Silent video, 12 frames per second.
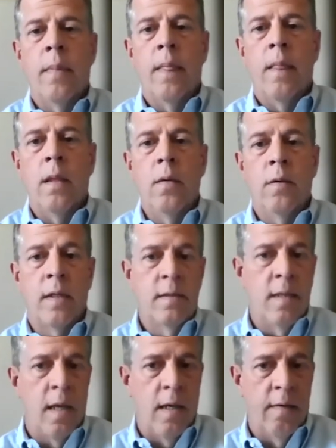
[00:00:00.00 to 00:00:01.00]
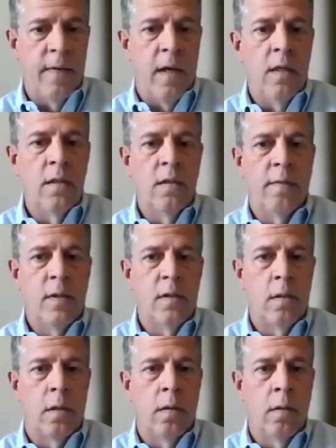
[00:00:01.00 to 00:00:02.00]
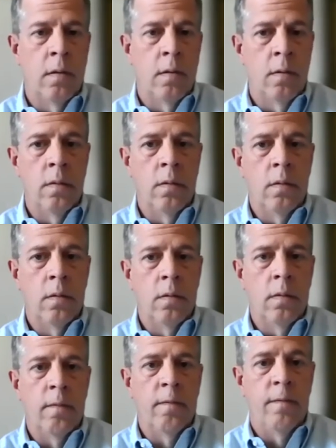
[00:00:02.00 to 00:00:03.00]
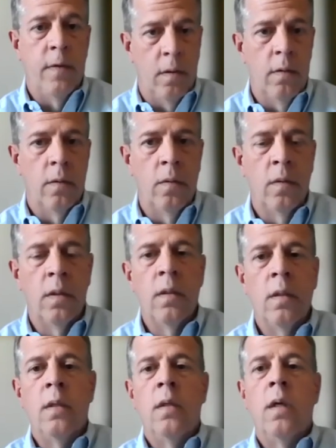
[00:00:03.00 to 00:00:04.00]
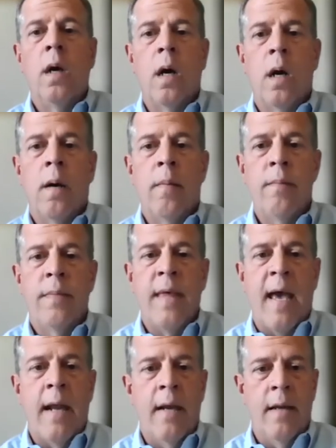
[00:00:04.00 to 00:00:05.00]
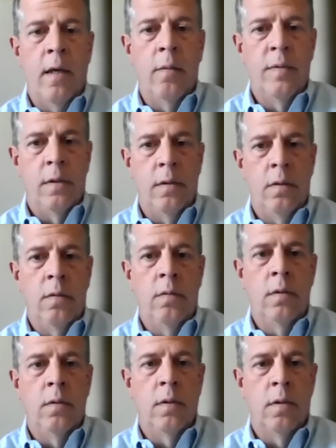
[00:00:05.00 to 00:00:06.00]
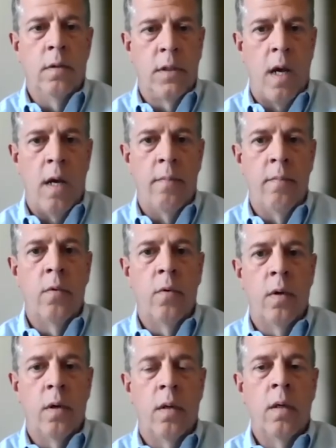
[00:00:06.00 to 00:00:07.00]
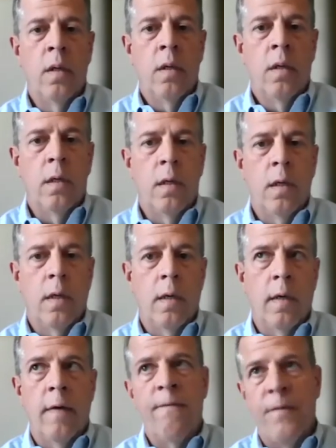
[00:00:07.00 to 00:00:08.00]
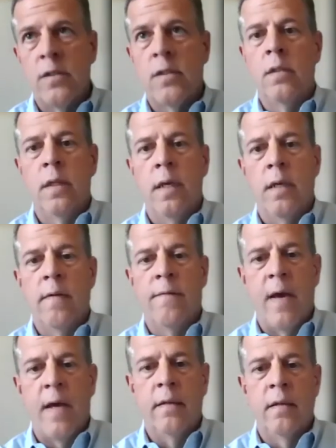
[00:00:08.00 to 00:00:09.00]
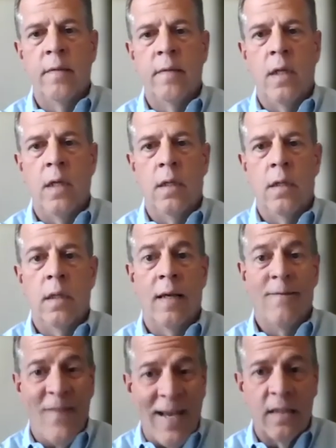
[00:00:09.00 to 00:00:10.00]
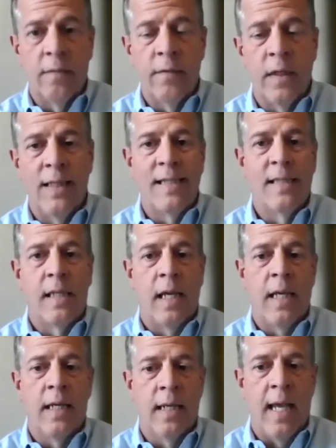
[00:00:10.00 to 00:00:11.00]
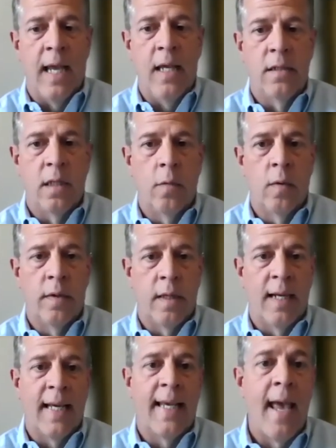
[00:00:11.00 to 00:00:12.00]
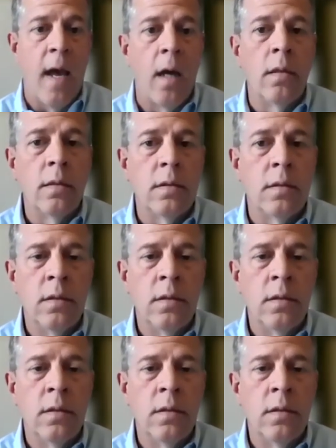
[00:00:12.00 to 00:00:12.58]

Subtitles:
you can take advantage of a certain view that helps you do your job more efficiently and effectively, let's say, engaging with an account.